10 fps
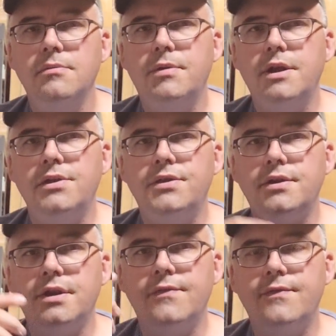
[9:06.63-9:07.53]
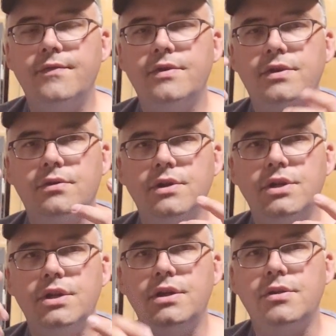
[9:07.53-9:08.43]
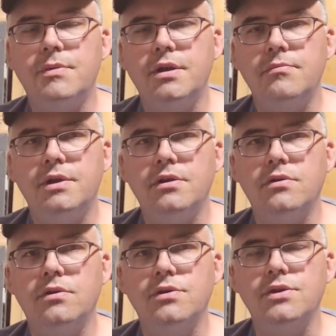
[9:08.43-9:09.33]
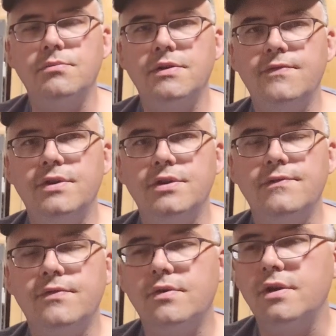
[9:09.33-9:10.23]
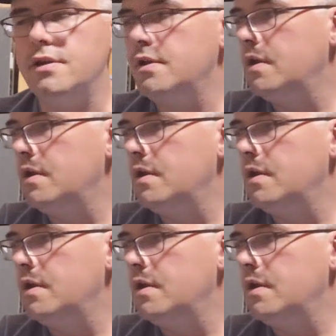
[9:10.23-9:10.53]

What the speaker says: But I think I've sort of changed my goals and my vision for it.